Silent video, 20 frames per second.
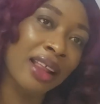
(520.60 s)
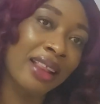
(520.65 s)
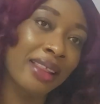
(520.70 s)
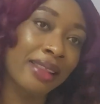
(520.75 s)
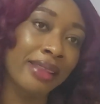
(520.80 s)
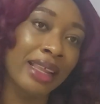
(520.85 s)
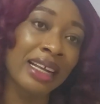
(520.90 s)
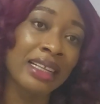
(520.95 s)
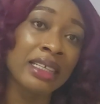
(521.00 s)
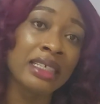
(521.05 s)

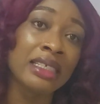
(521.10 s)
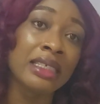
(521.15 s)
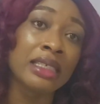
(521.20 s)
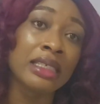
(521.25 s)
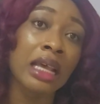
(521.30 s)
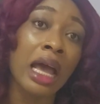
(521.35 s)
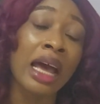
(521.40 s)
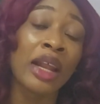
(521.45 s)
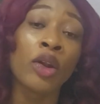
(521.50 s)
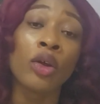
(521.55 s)
That
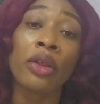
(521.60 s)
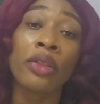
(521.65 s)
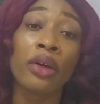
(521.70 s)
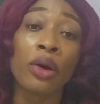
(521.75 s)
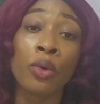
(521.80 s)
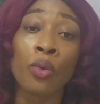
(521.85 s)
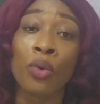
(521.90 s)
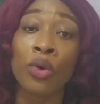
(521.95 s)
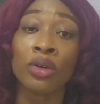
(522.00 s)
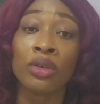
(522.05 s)
is
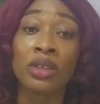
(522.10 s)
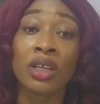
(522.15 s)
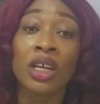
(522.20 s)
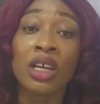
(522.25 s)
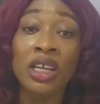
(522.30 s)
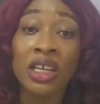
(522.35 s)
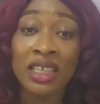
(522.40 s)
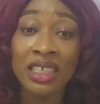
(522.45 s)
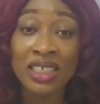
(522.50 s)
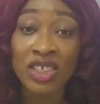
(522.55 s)
another
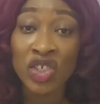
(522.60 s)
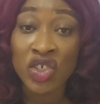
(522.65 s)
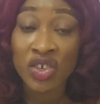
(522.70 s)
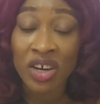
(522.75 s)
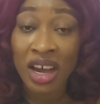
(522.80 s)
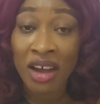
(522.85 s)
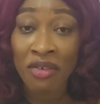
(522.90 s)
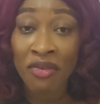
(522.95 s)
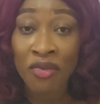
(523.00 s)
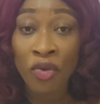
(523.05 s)
one.
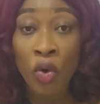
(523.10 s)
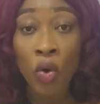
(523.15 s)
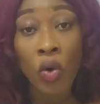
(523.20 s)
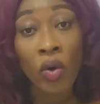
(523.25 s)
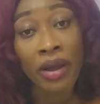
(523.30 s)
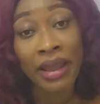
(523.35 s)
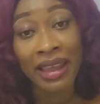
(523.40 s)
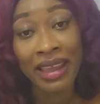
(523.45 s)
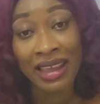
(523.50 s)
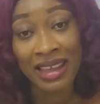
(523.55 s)

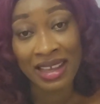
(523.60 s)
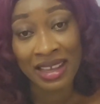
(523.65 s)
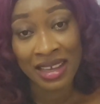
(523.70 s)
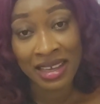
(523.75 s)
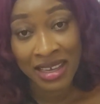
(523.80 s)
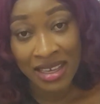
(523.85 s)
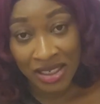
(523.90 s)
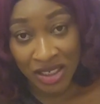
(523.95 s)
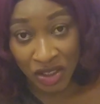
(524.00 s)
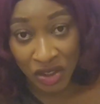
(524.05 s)
Travel
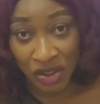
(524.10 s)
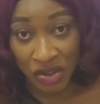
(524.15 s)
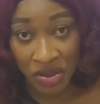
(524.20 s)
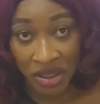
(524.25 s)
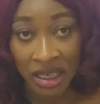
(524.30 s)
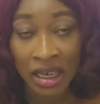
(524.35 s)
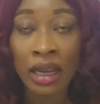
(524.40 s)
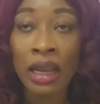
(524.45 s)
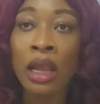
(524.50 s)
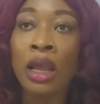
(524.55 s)

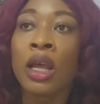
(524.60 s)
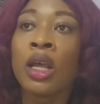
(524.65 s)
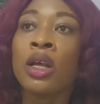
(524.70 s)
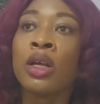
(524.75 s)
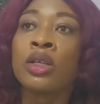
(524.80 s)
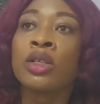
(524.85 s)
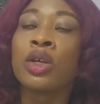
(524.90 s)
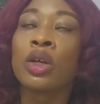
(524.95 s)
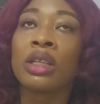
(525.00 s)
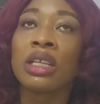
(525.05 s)
history.
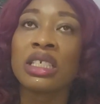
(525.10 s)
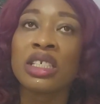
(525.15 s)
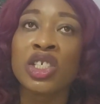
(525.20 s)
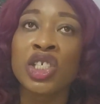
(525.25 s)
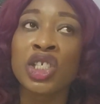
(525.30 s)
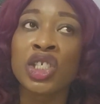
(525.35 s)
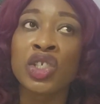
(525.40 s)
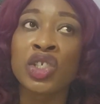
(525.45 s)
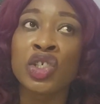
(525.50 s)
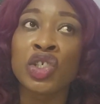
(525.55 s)
So
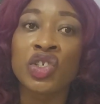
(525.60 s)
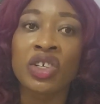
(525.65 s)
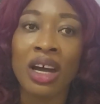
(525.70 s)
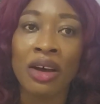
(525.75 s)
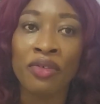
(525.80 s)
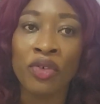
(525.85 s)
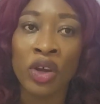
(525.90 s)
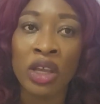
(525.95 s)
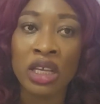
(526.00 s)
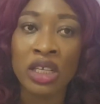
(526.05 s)
this
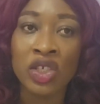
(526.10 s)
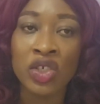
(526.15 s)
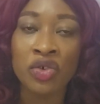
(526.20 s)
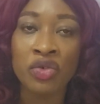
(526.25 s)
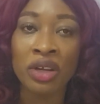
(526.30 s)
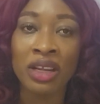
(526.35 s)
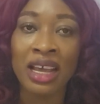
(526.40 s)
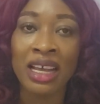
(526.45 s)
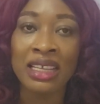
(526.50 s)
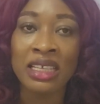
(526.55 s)
travel
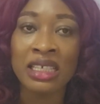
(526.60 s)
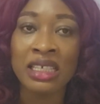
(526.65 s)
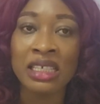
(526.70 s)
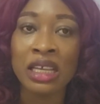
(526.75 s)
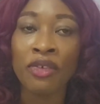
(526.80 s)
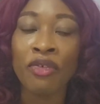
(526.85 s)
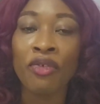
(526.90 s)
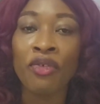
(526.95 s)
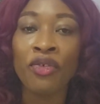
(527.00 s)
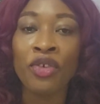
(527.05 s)
history, that is
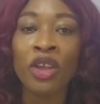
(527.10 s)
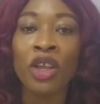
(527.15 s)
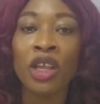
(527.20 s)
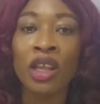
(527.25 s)
if